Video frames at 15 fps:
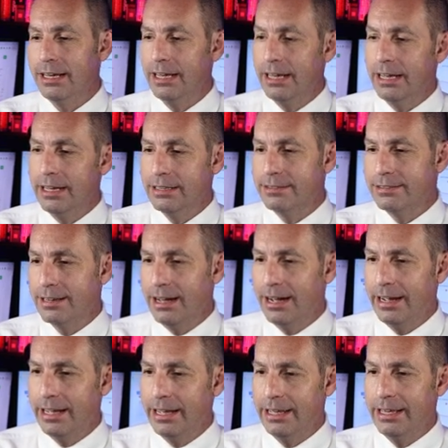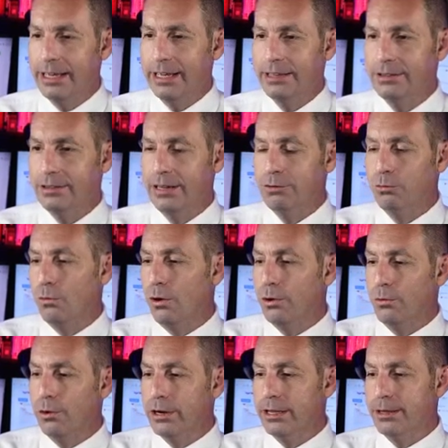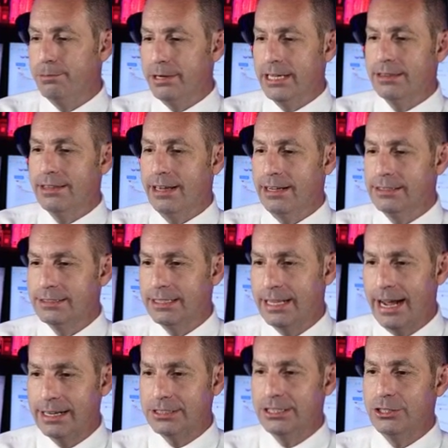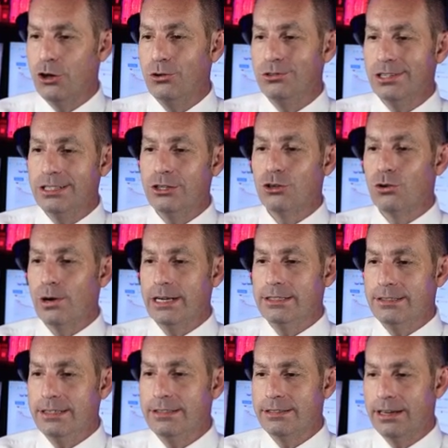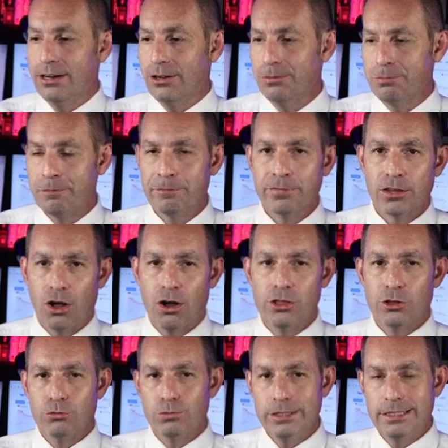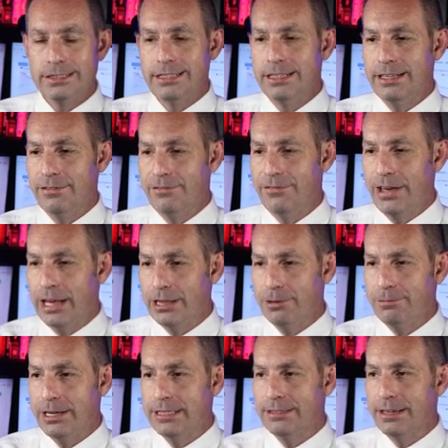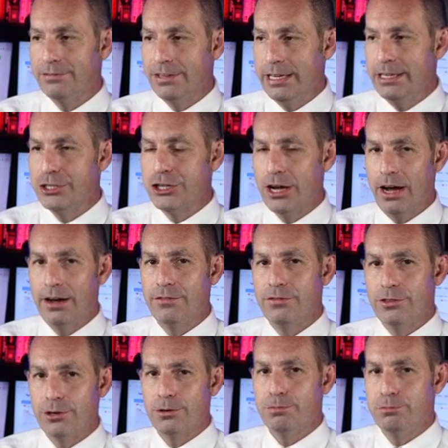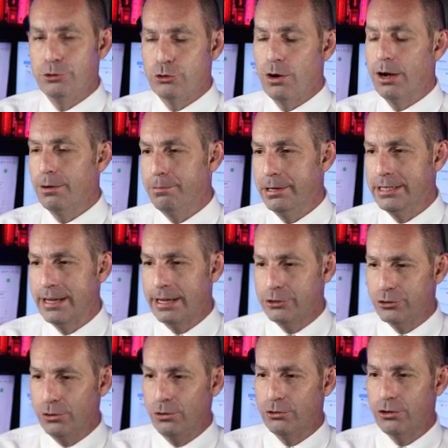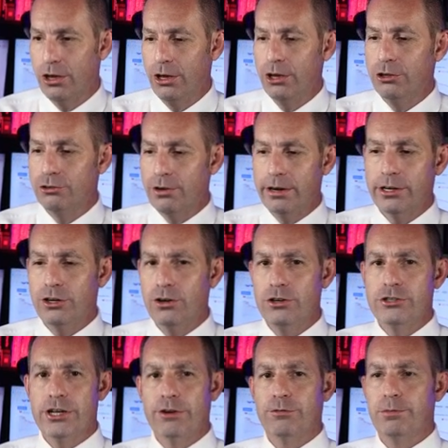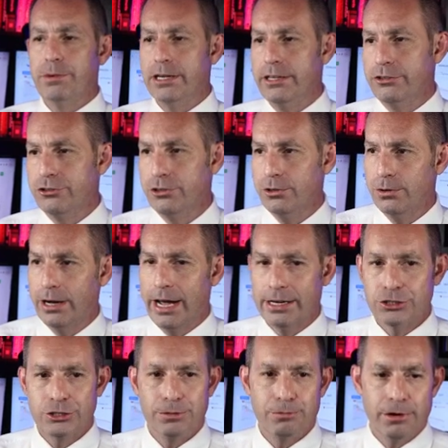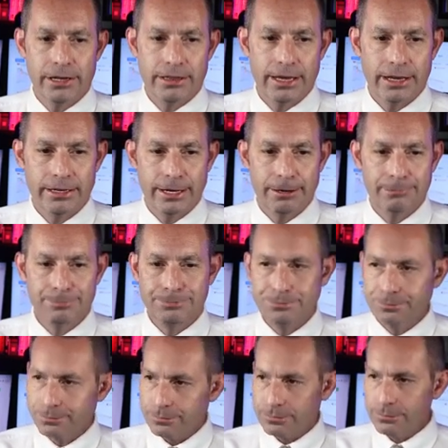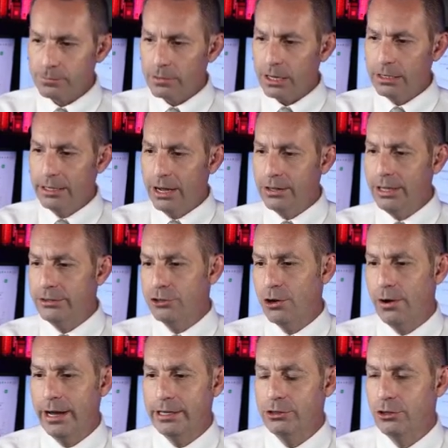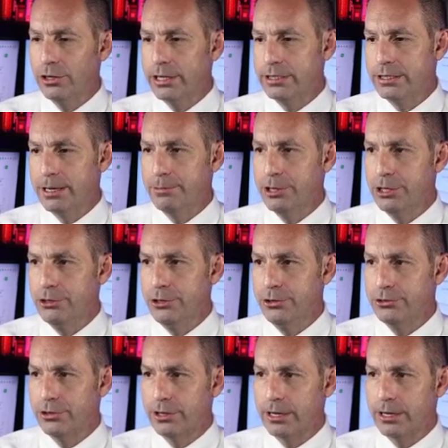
It's in one of the big things, it actually goes into great detail on the recent developments of each of their drug potentials. So I encourage everybody to actually bring that up. Now let's go ahead and look at some of the news of the